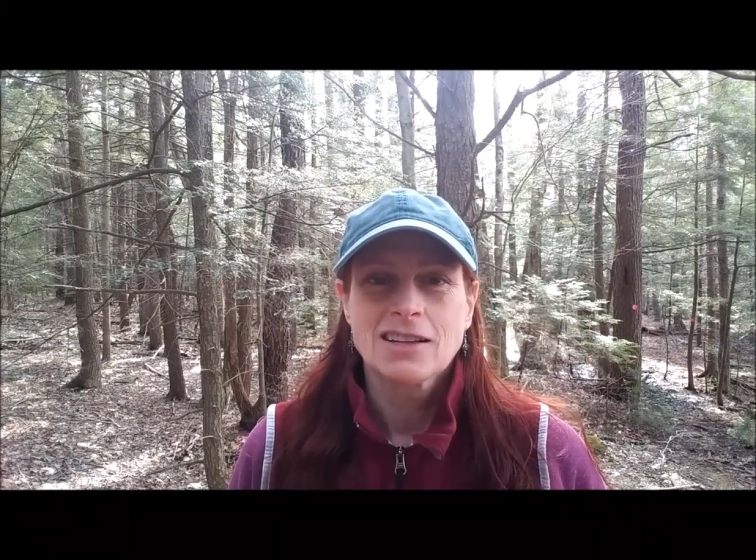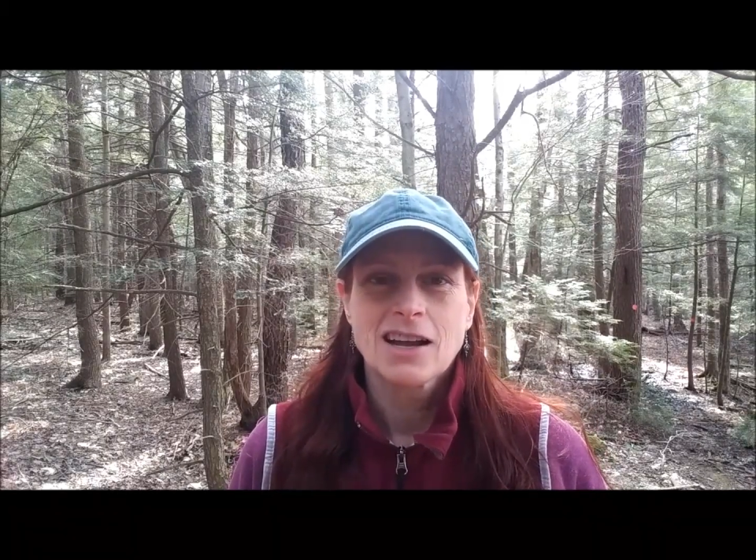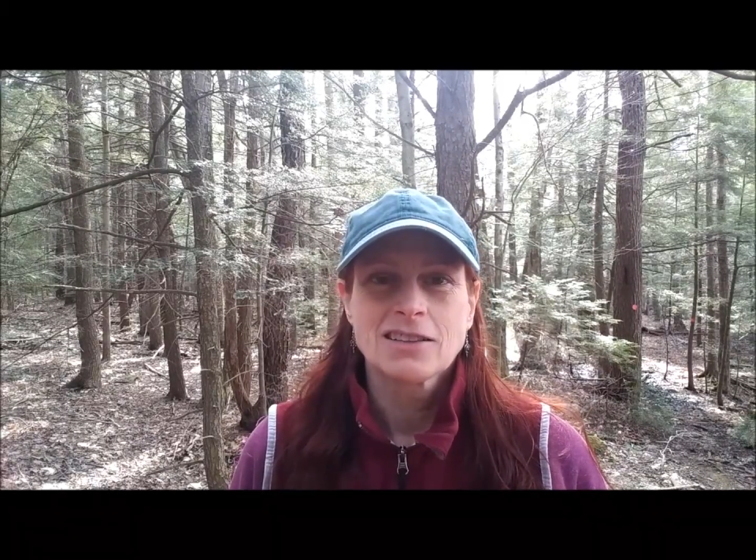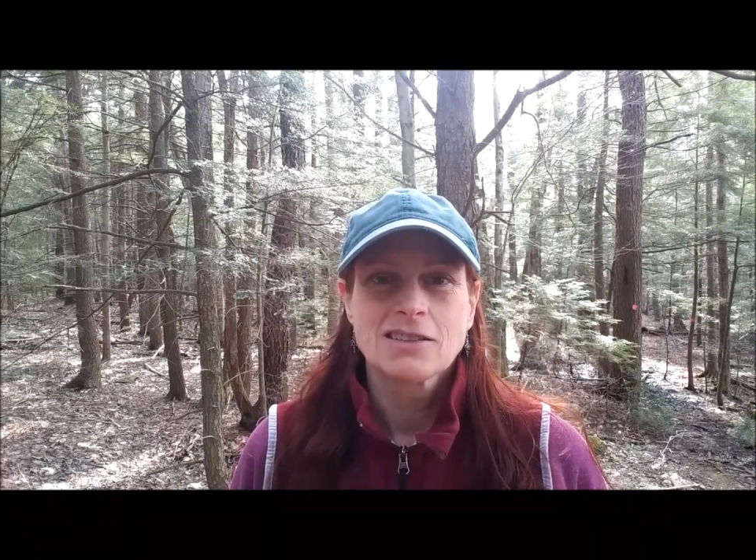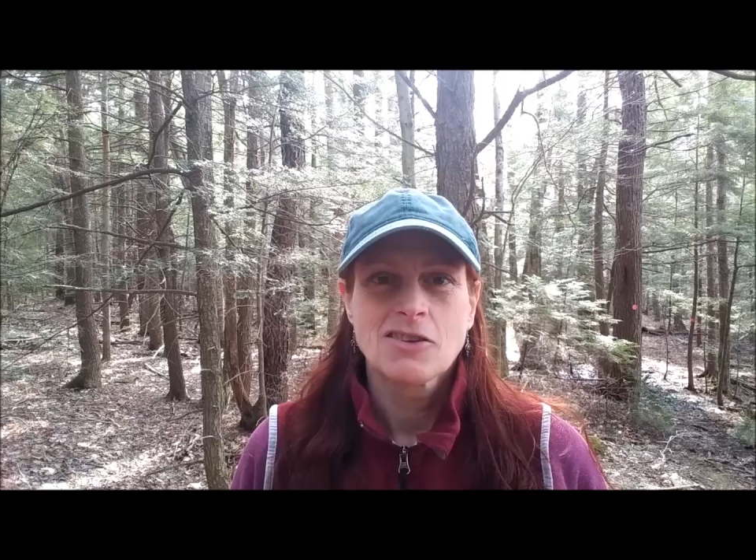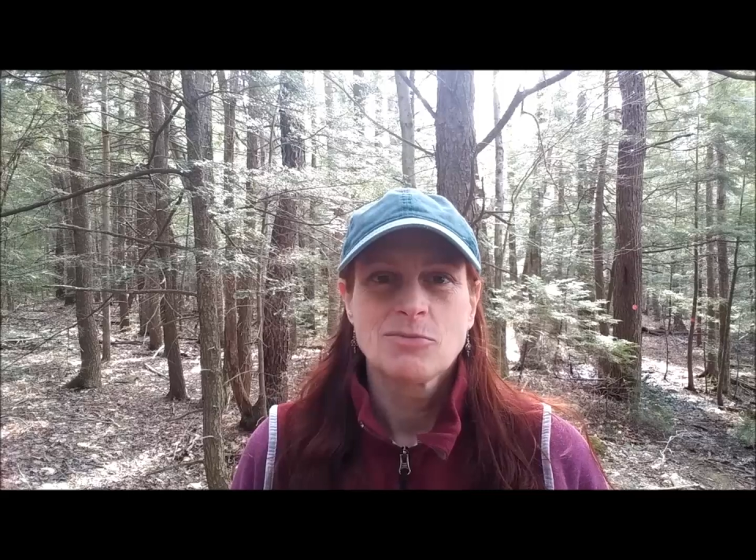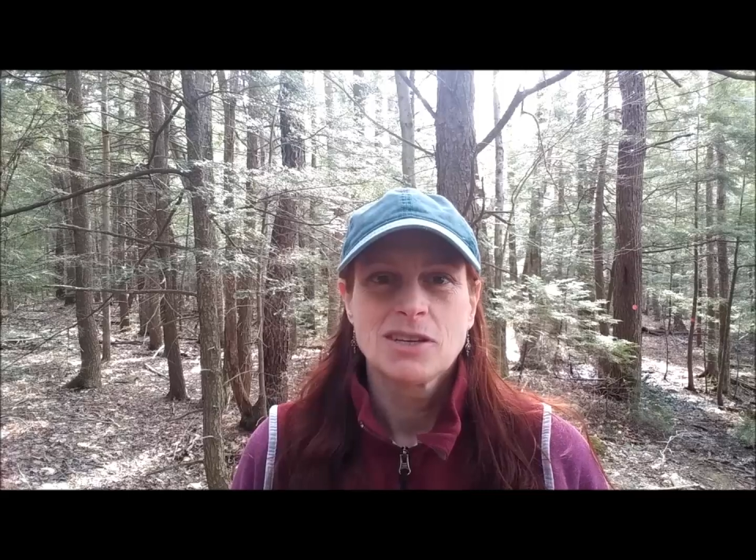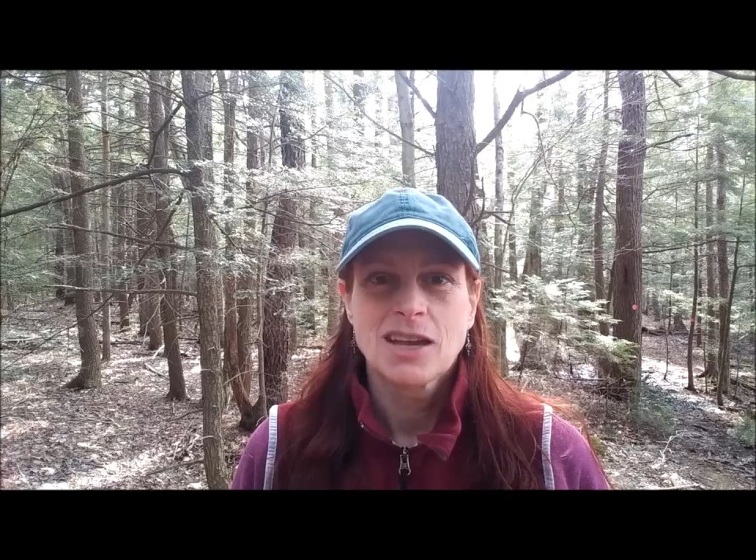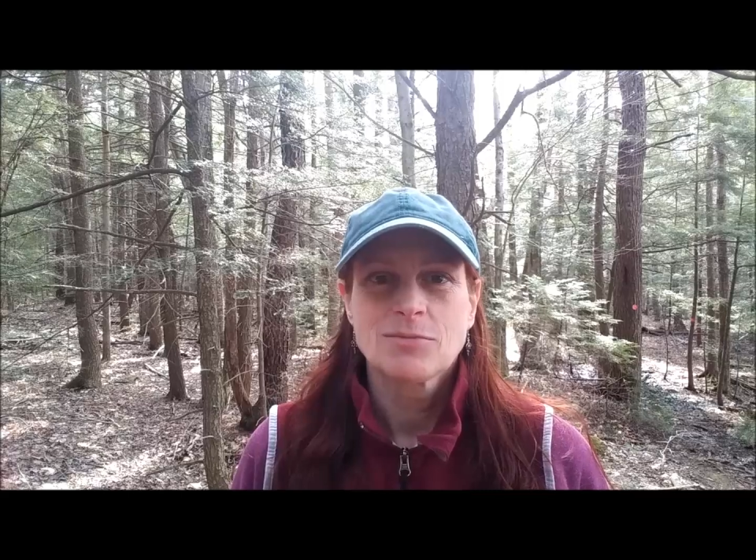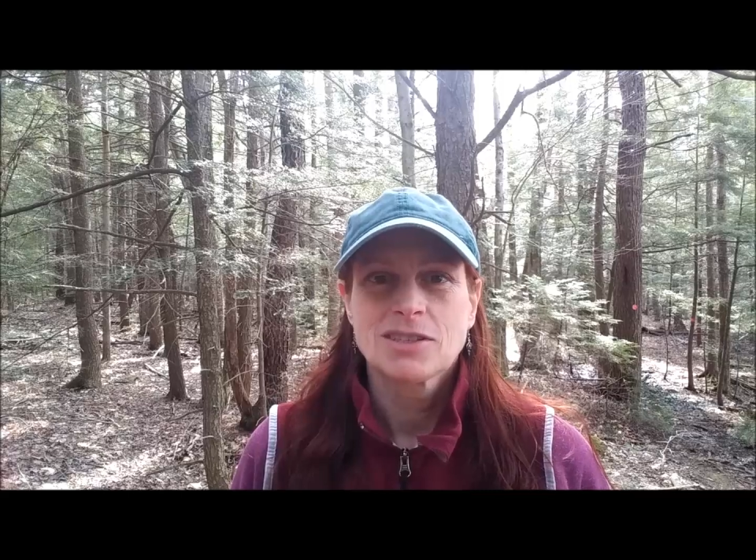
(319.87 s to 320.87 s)
I, I love
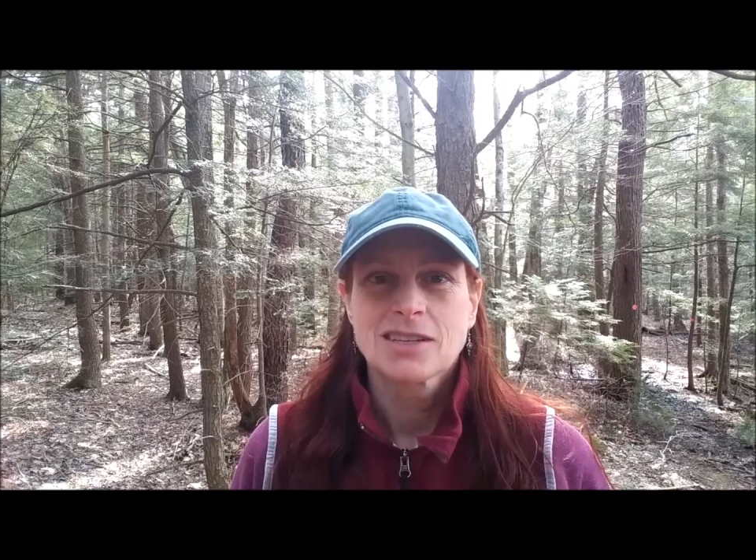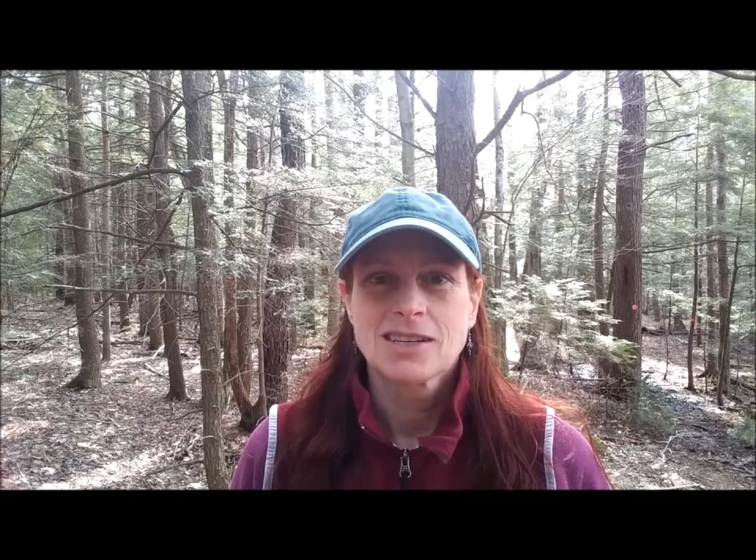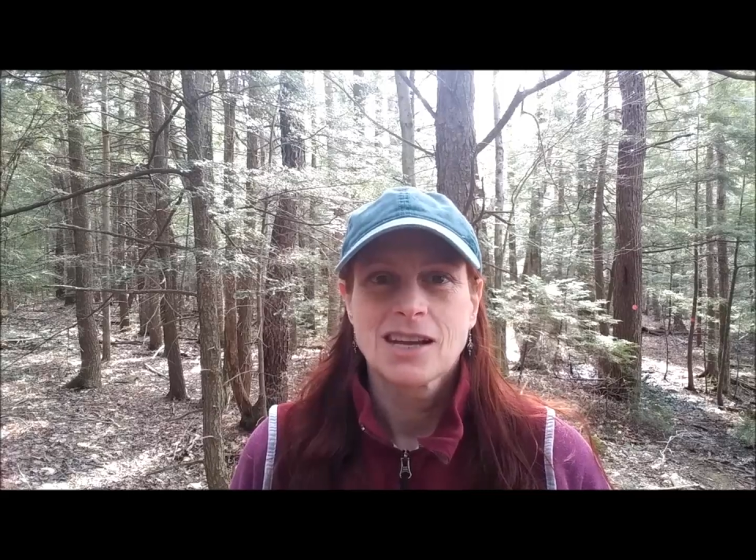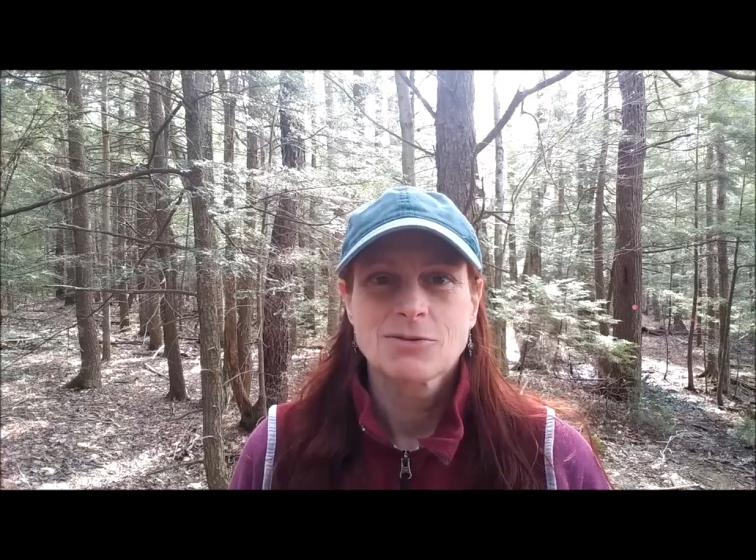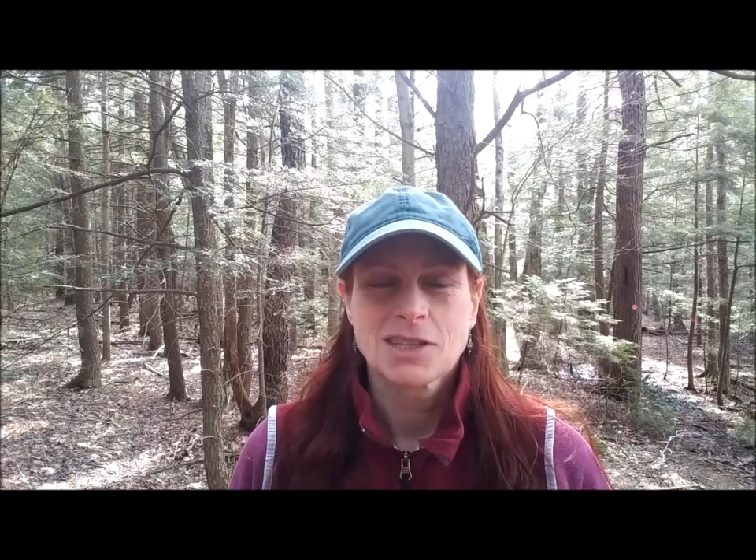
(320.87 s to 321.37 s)
being able to connect